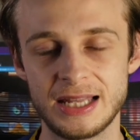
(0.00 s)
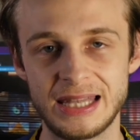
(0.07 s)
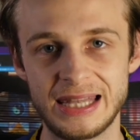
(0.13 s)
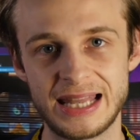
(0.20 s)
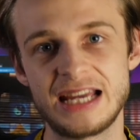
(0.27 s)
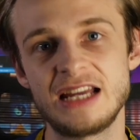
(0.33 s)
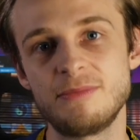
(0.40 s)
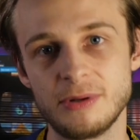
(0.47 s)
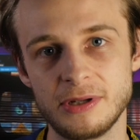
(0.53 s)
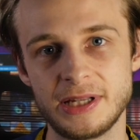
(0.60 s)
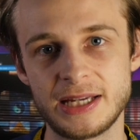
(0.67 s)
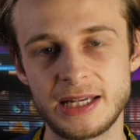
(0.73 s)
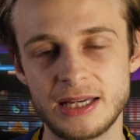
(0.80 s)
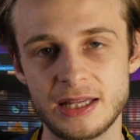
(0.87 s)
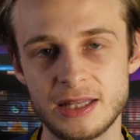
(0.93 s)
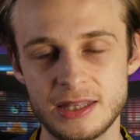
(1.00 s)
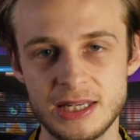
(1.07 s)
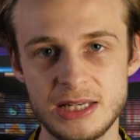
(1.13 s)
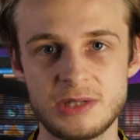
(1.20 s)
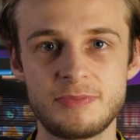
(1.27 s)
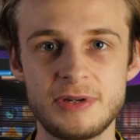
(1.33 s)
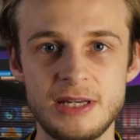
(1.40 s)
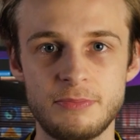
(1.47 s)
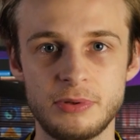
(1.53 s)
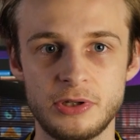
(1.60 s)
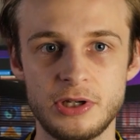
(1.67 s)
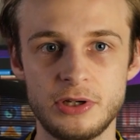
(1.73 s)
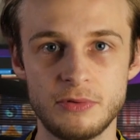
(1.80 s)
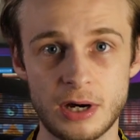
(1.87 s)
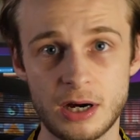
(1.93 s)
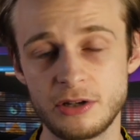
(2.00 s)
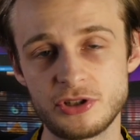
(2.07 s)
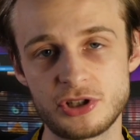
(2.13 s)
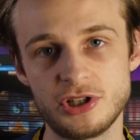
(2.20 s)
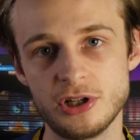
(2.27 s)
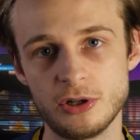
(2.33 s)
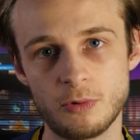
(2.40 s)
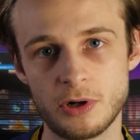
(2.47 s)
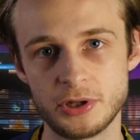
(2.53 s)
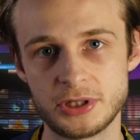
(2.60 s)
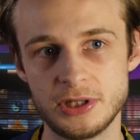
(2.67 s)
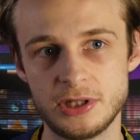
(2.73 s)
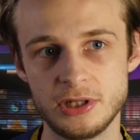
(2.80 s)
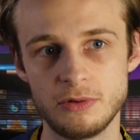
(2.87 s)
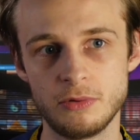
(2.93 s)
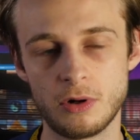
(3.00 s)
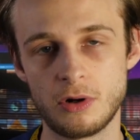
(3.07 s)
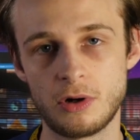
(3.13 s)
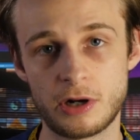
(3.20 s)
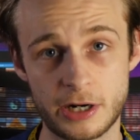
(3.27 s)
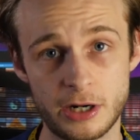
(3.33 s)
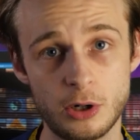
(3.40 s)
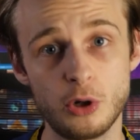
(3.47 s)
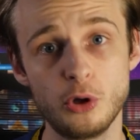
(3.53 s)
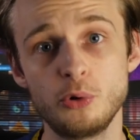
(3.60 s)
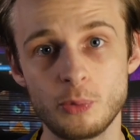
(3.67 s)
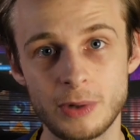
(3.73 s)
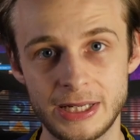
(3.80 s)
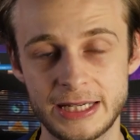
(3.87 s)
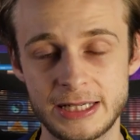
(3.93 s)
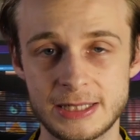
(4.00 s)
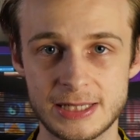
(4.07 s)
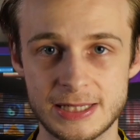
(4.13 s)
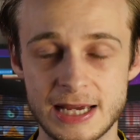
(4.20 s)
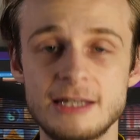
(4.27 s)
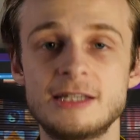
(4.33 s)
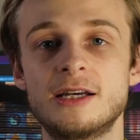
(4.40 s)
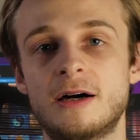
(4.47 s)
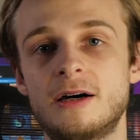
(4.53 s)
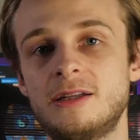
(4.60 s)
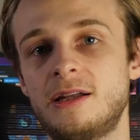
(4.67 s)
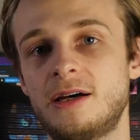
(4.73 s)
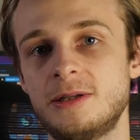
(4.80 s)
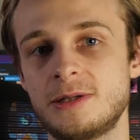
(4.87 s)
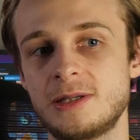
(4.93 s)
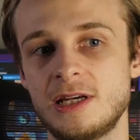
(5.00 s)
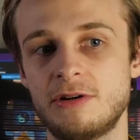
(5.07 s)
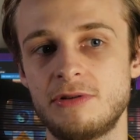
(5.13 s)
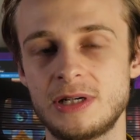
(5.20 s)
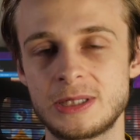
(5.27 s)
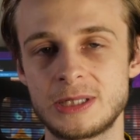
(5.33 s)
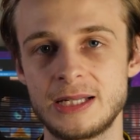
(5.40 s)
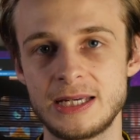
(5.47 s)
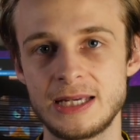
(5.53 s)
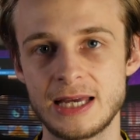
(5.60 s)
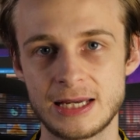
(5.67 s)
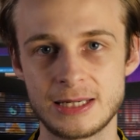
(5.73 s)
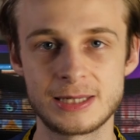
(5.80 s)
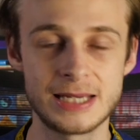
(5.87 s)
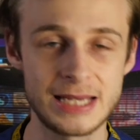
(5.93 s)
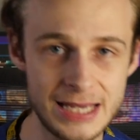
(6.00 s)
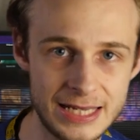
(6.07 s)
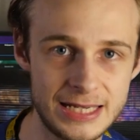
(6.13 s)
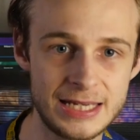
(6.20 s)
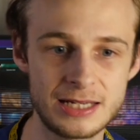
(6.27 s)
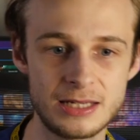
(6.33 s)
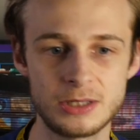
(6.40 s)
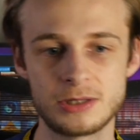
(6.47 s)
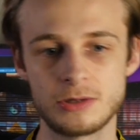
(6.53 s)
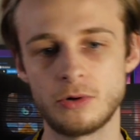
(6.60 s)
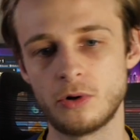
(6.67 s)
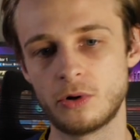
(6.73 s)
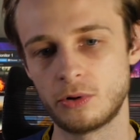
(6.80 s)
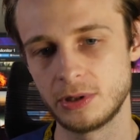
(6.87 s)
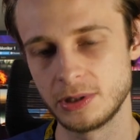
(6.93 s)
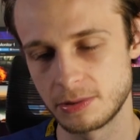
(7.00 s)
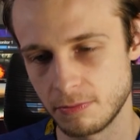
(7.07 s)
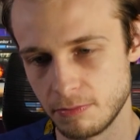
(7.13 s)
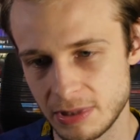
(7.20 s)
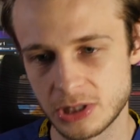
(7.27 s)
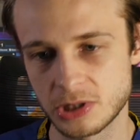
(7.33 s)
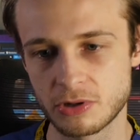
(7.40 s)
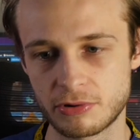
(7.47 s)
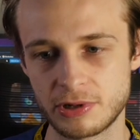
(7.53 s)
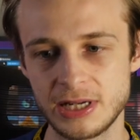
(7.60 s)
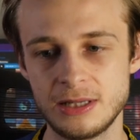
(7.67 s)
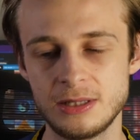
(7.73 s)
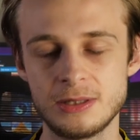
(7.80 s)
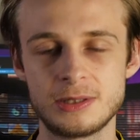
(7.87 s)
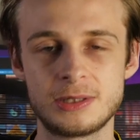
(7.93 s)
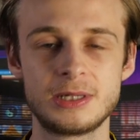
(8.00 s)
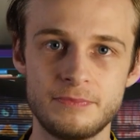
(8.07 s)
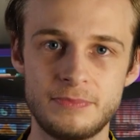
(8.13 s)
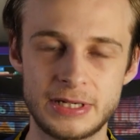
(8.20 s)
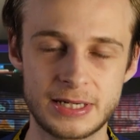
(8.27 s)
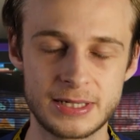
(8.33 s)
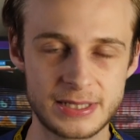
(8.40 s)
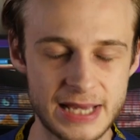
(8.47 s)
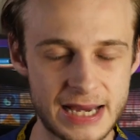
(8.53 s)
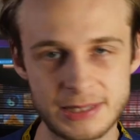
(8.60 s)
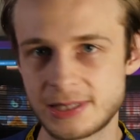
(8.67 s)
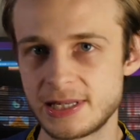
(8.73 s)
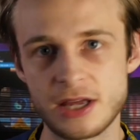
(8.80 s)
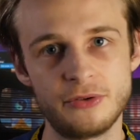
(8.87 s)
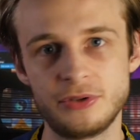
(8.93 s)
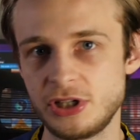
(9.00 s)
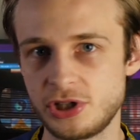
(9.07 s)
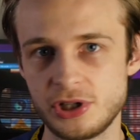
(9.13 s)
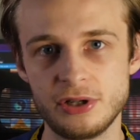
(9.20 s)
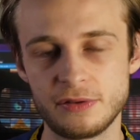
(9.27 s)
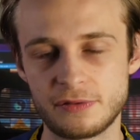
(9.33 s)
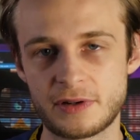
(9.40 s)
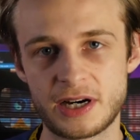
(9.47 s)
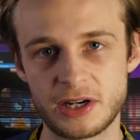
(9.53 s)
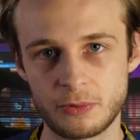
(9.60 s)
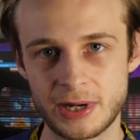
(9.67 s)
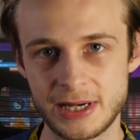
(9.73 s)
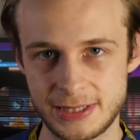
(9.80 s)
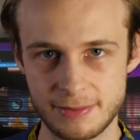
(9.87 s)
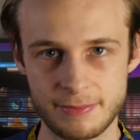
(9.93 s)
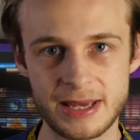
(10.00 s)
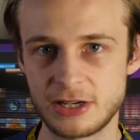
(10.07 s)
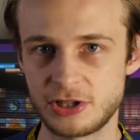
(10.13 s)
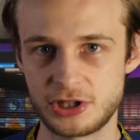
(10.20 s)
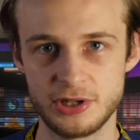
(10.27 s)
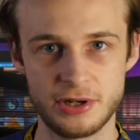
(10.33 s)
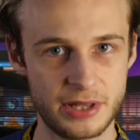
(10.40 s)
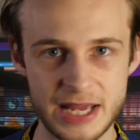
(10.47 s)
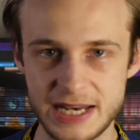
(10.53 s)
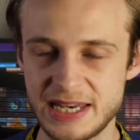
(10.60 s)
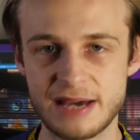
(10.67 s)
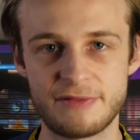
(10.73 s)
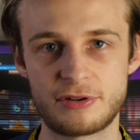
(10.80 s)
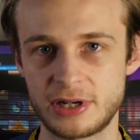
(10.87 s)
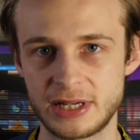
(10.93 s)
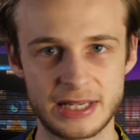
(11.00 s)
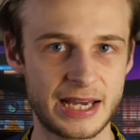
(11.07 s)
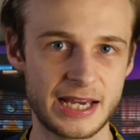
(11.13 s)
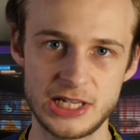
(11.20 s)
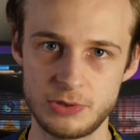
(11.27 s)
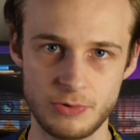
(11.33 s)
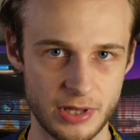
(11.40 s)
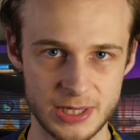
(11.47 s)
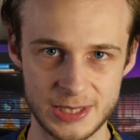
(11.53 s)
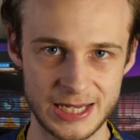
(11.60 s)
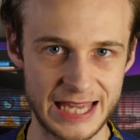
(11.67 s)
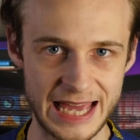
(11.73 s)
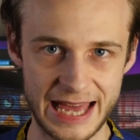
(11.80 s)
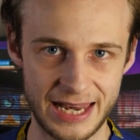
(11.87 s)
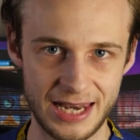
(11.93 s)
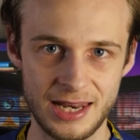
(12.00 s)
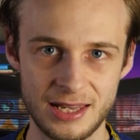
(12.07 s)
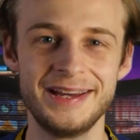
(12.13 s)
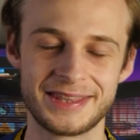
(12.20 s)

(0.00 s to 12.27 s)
labeling these people who aren't sure what to do or are unwilling to take guidelines seriously as idiots or as miscreants because that's the only surefire way to make sure they never engage with us again.